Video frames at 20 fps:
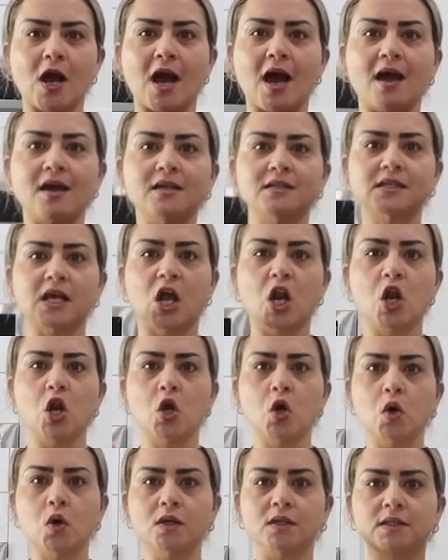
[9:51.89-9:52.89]
guys,
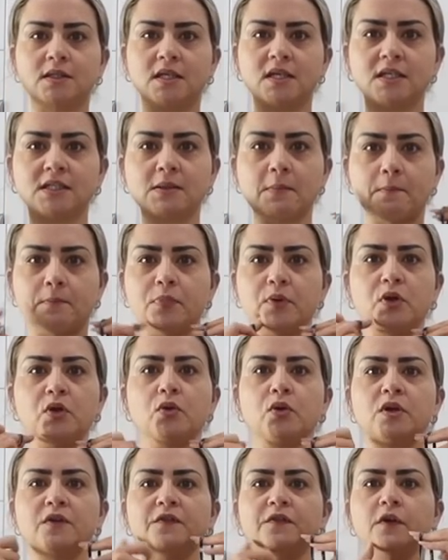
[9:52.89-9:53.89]
look this
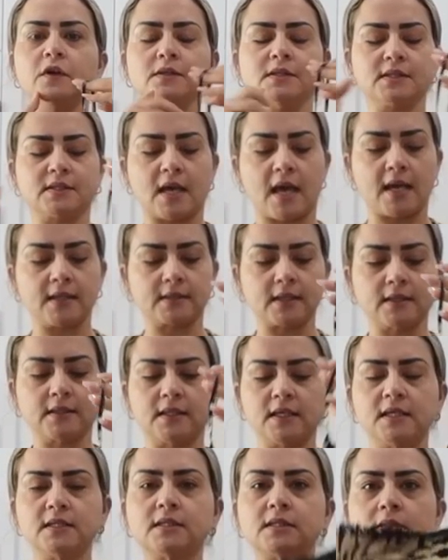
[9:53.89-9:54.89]
beautiful set.
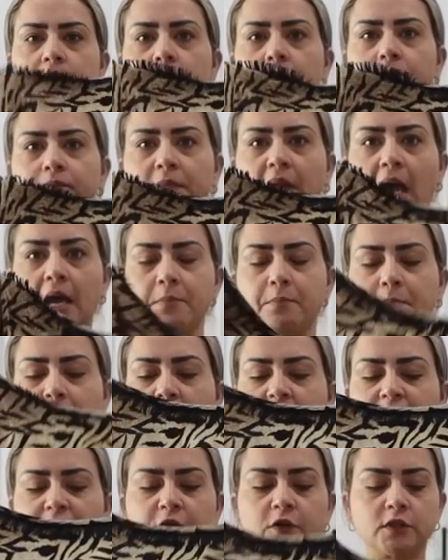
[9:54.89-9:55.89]
This, I
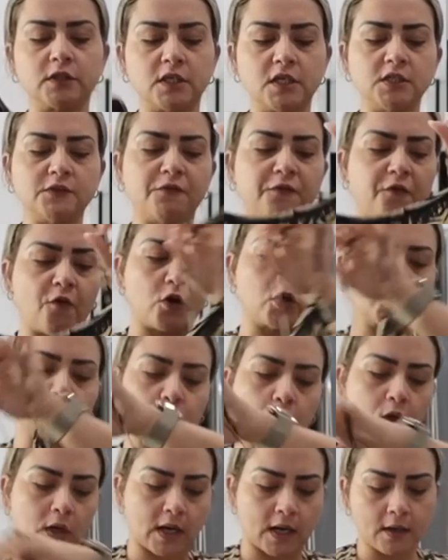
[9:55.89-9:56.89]
paid for this
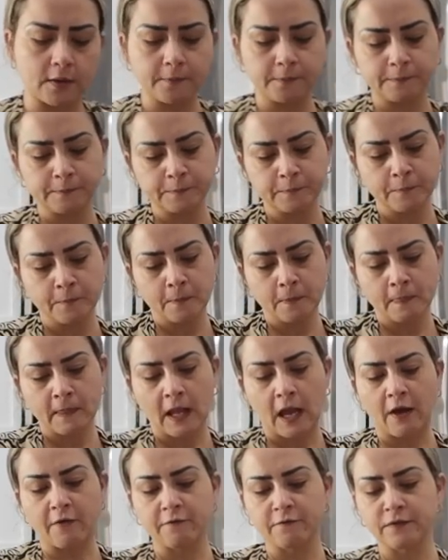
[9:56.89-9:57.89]
$4.
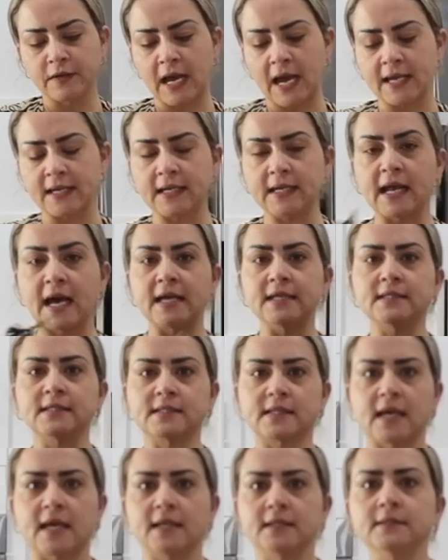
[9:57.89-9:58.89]

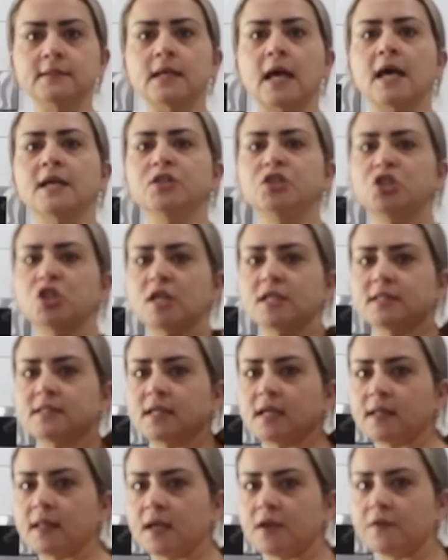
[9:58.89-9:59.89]
$9.99, and
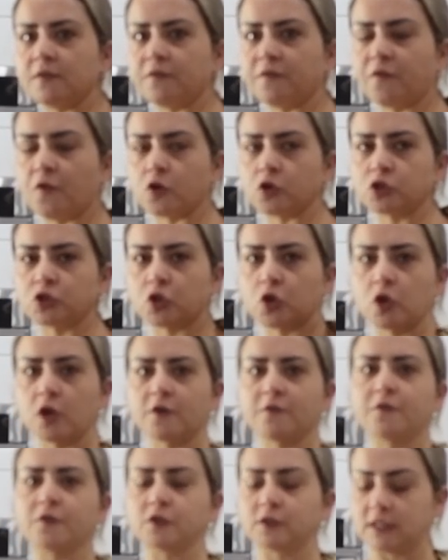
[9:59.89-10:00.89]
yesterday
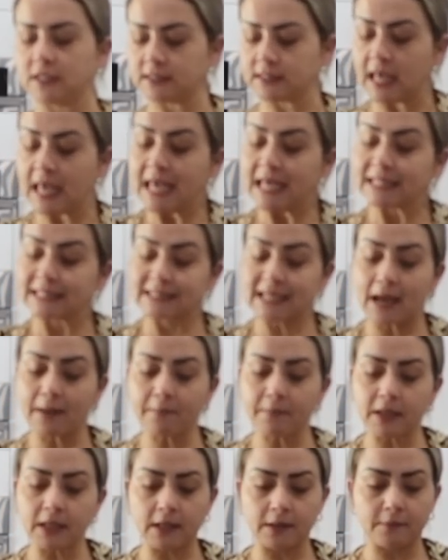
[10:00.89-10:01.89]
$4 for this.
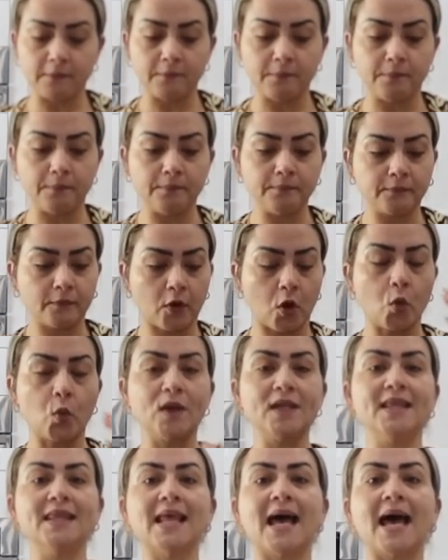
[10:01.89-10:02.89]
That means with $9,